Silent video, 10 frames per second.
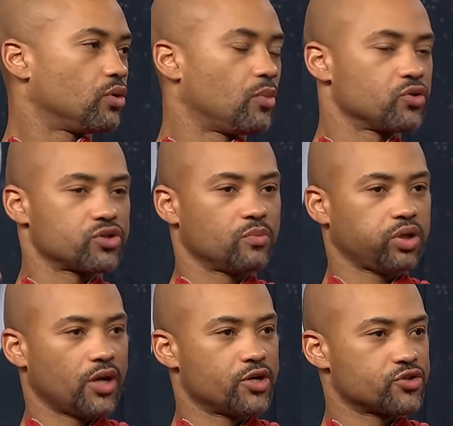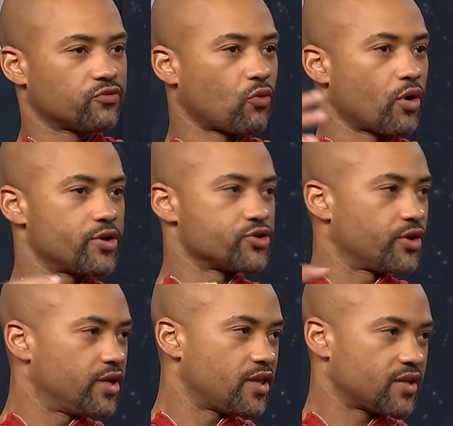on most of the players or 40s
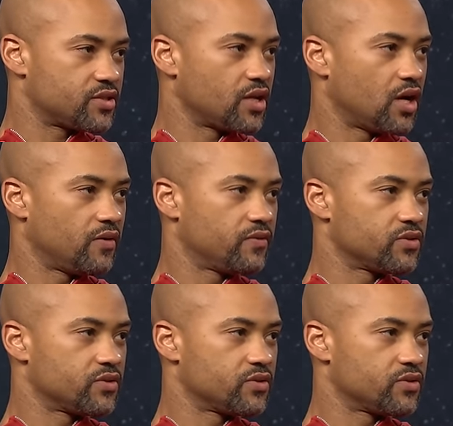or any of that stuff.